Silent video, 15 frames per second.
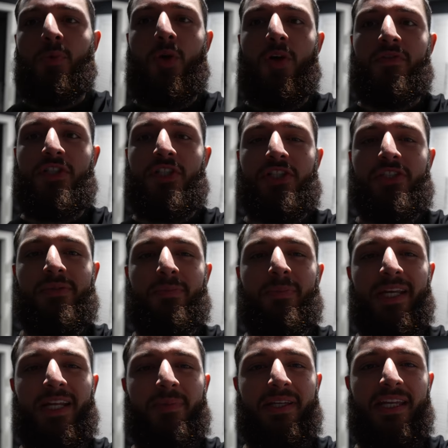of just
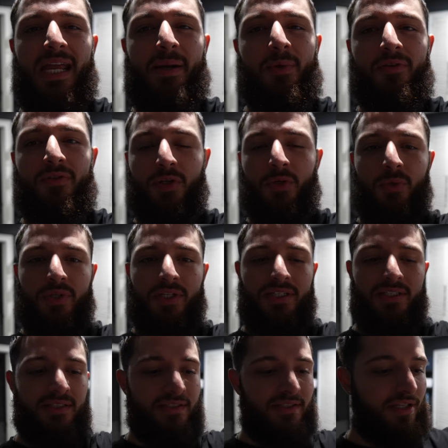picking up the camera and
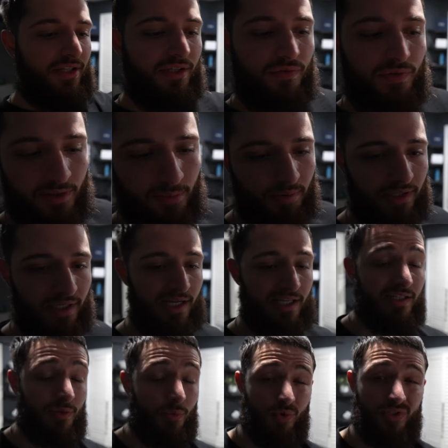recording. Nothing really
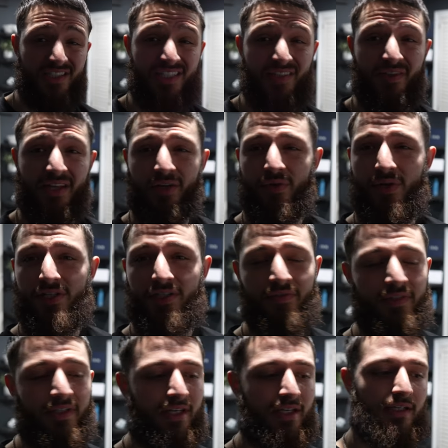planned. It wasn't even that crazy of a
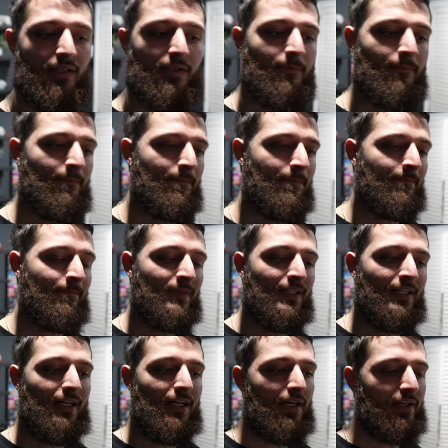day.
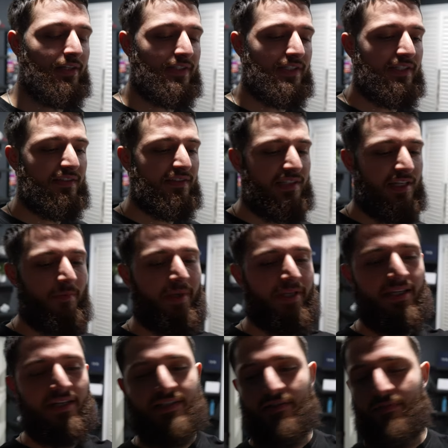Honestly, this is how my
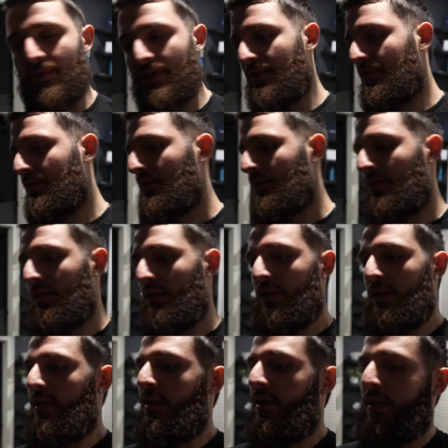days have been.
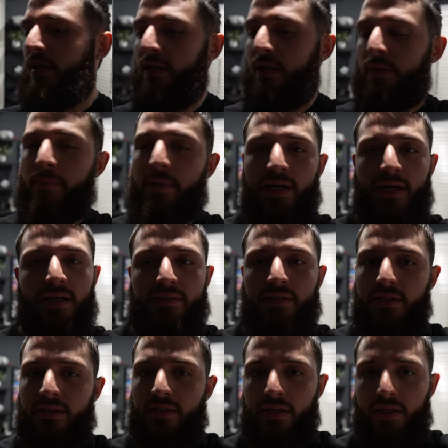Make
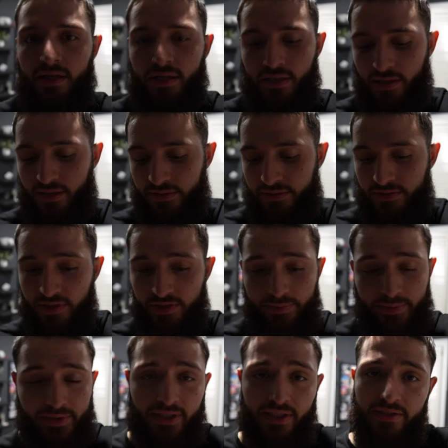content, sell some
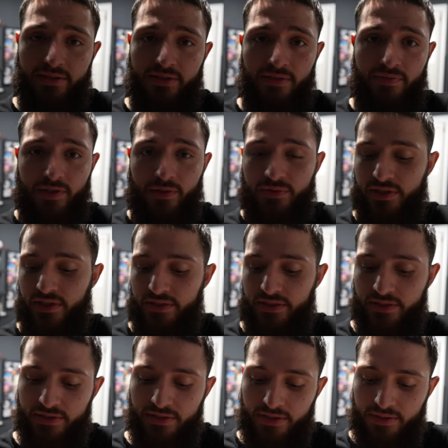hoodies. If I don't sell any
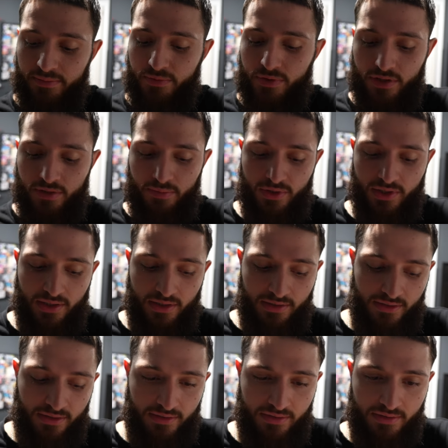hoodies, and work on more
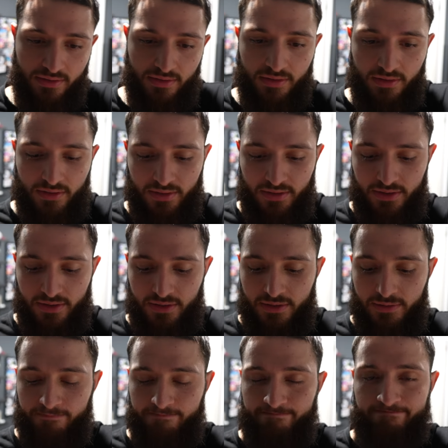content.
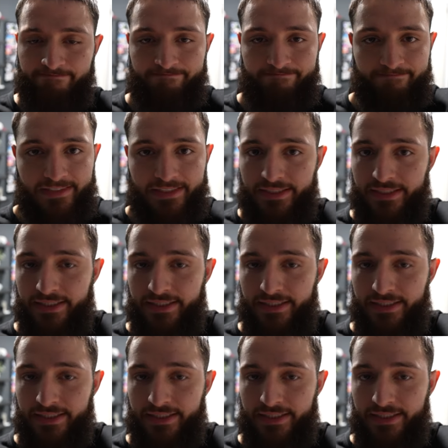Then